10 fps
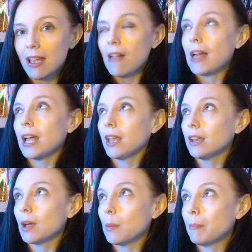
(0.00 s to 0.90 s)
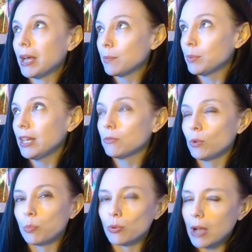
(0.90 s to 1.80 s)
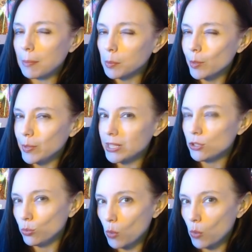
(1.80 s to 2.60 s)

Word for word: and my plan will probably be to